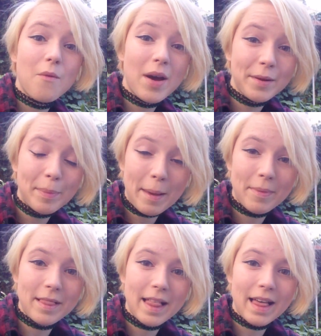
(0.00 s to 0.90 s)
Why Do
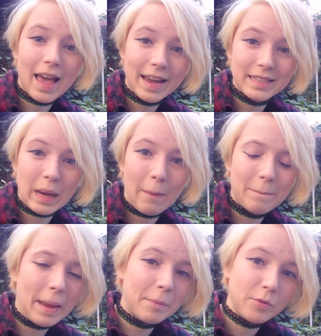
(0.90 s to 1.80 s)
People Hate
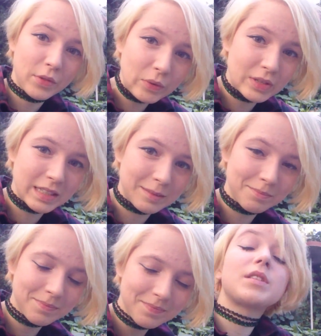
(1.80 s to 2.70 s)
People with Autism?
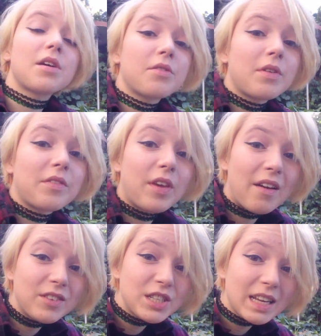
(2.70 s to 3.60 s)
So if you
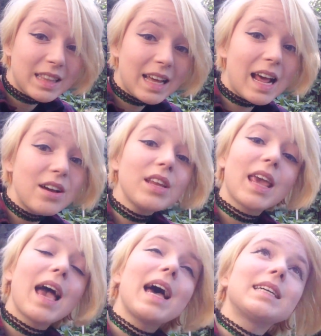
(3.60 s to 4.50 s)
haven't checked that out
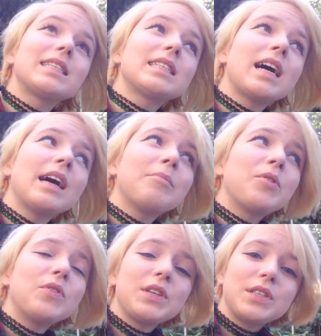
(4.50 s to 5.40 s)
yet, I'm
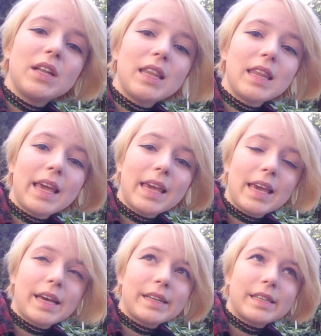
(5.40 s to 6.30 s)
going to
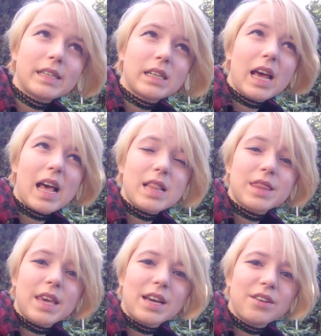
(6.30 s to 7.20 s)
link it at
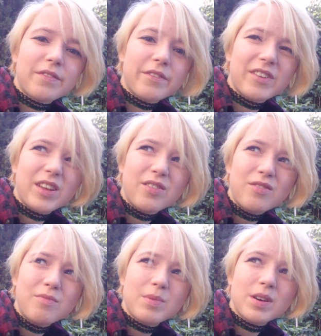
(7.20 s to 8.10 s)
the end of the
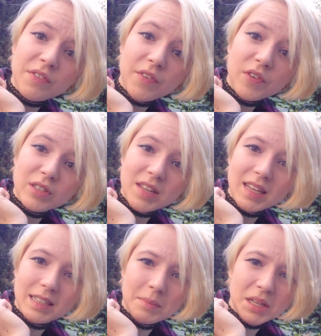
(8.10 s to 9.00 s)
video. But one of the first
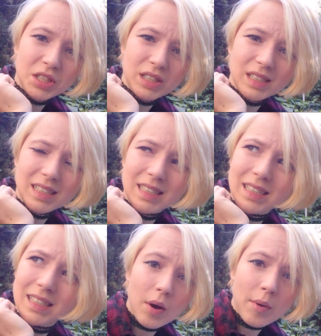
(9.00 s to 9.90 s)
things he mentions
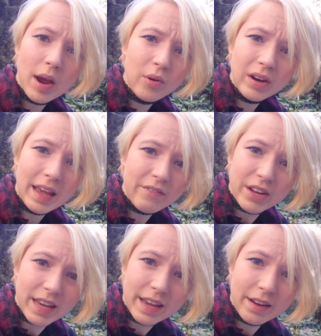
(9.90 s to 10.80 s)
is why we only ever
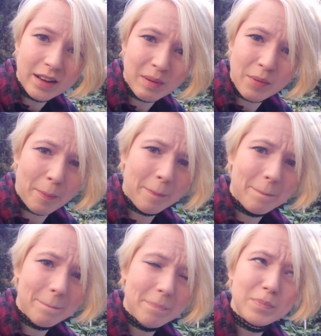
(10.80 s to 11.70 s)
hear about
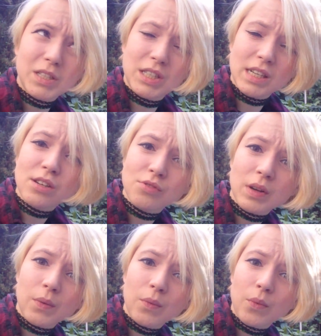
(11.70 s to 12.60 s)

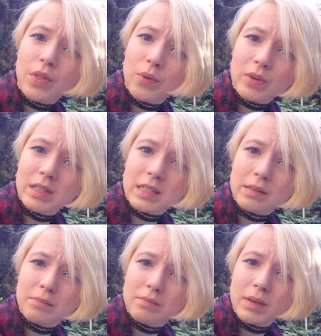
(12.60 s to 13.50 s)
children with autism,